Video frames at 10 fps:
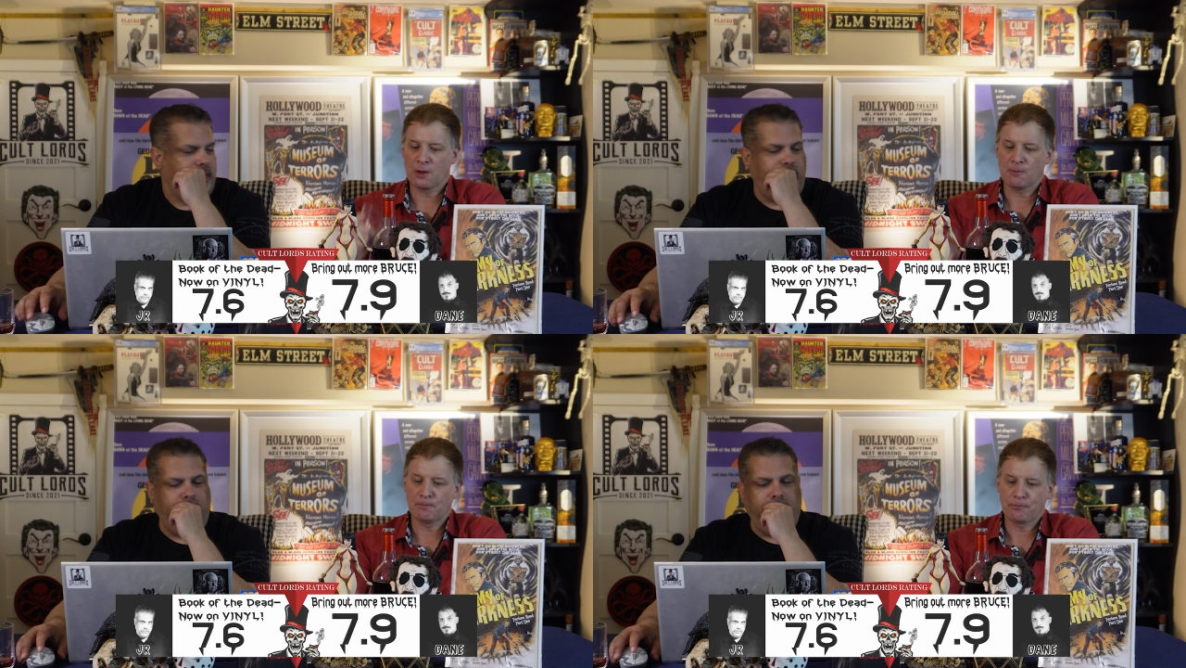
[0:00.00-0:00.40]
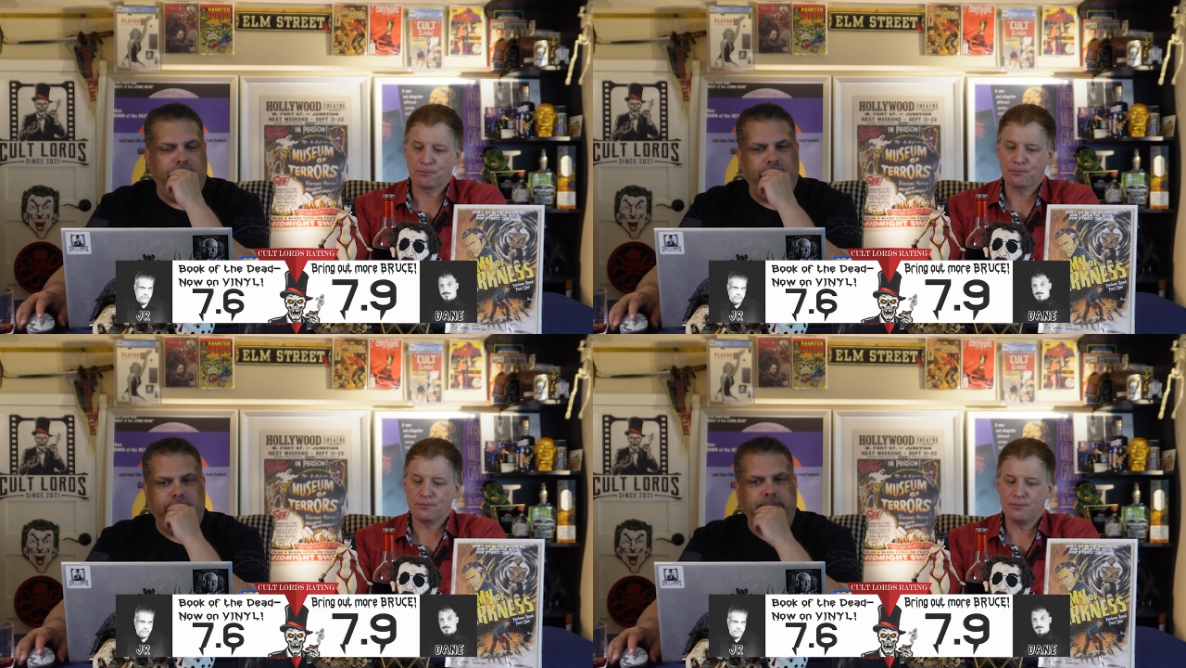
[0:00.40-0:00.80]

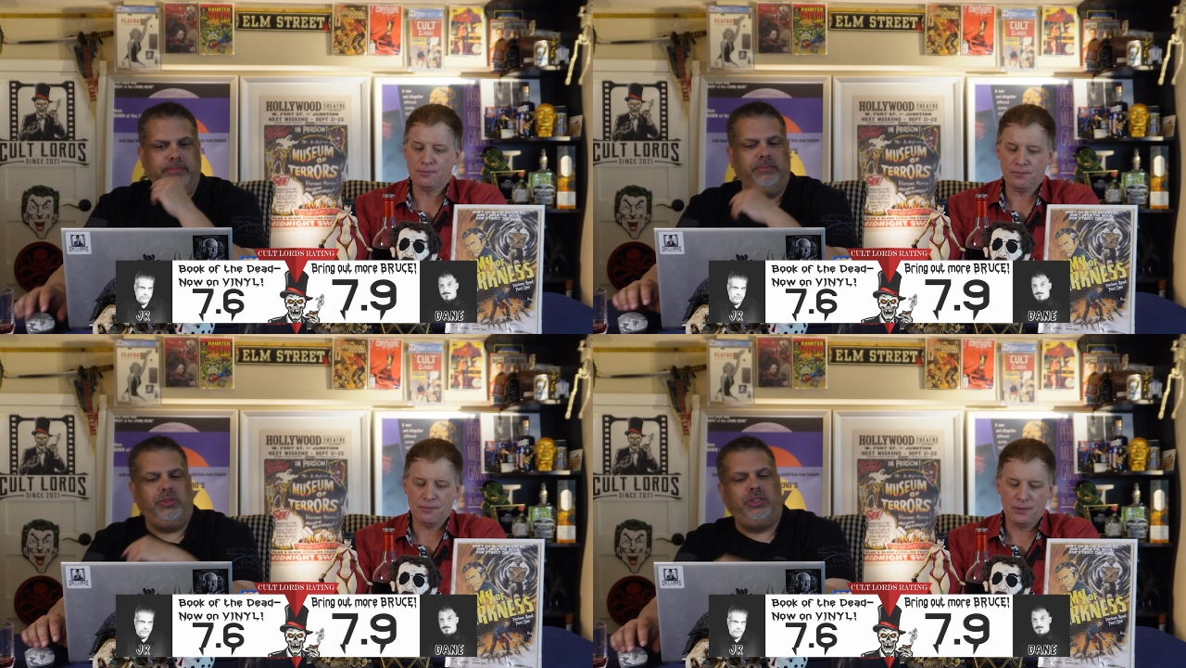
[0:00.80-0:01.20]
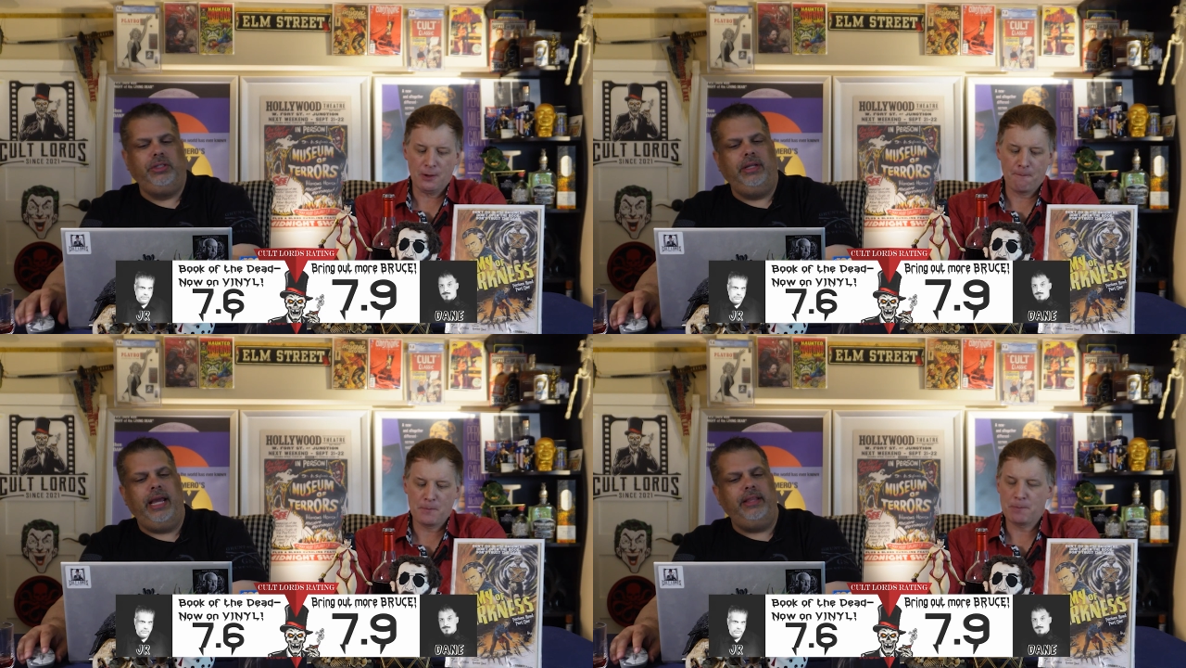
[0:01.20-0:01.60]
Speaker 1: Um,
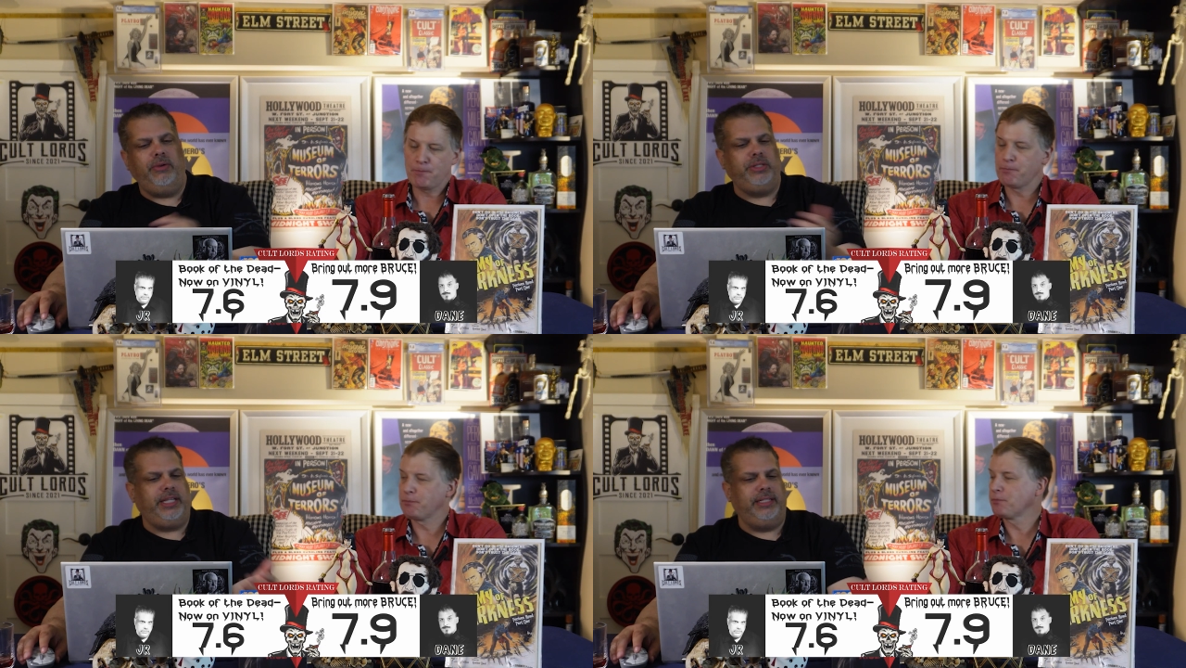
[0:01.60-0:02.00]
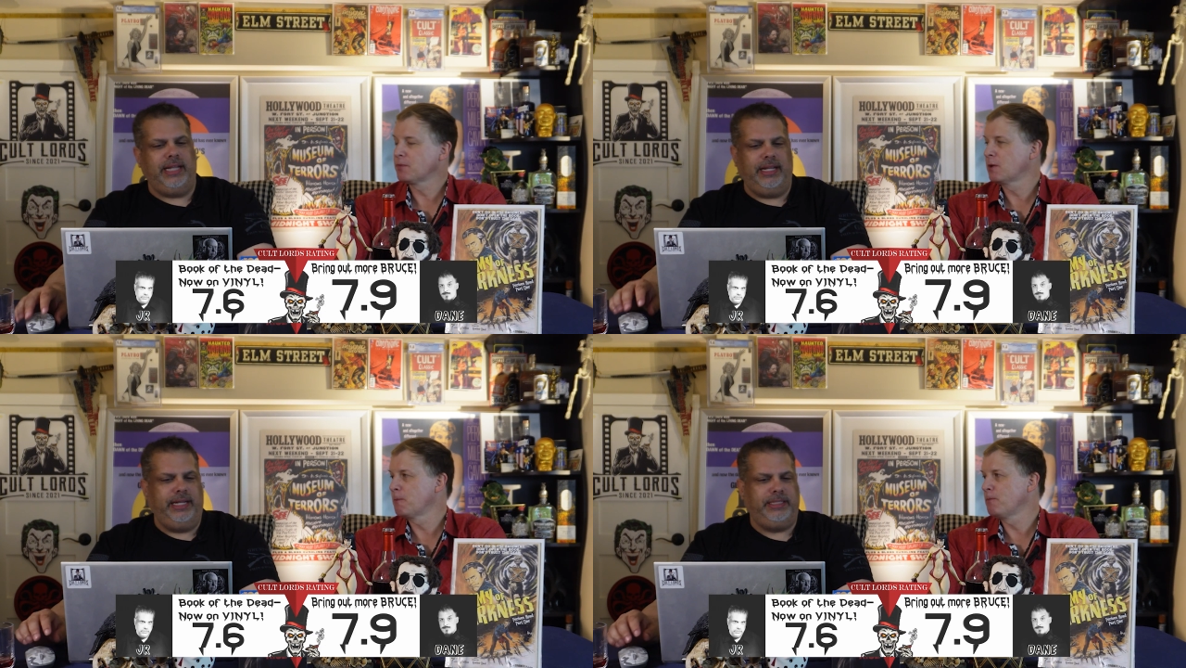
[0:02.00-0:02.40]
and there was things
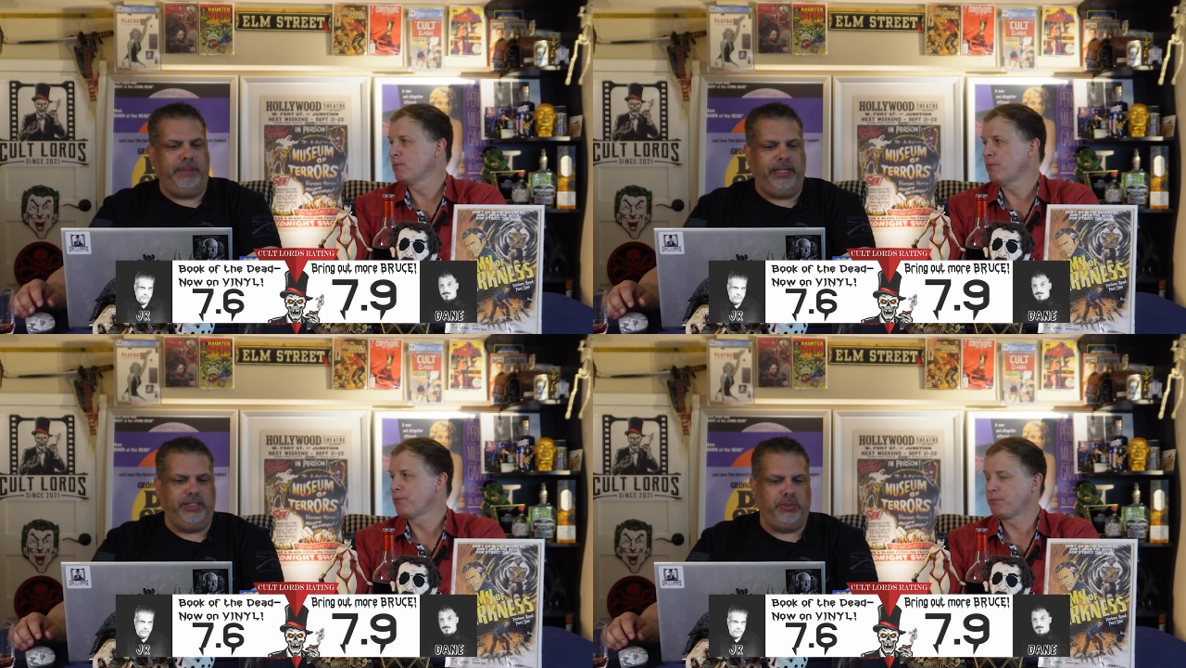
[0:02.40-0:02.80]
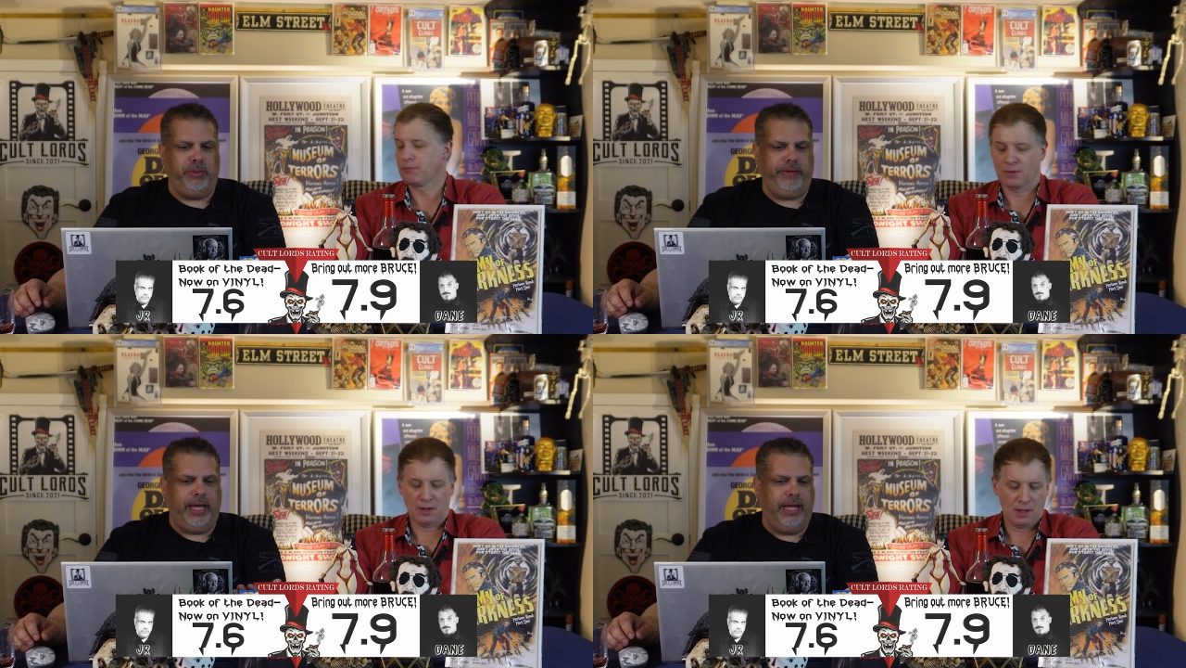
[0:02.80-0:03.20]
I liked about this movie.